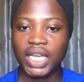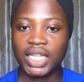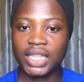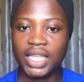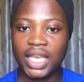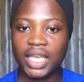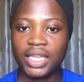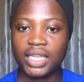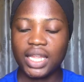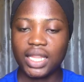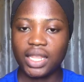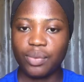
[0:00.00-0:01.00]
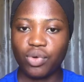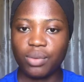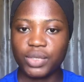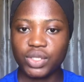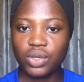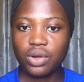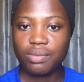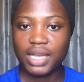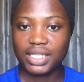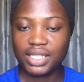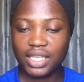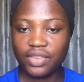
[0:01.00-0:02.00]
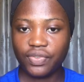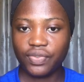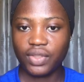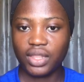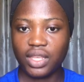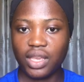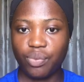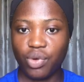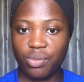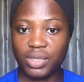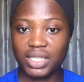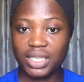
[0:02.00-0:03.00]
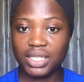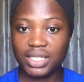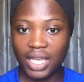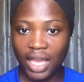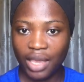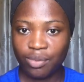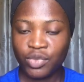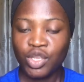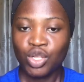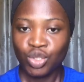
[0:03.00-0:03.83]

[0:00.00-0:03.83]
then the promissor must give the promisee time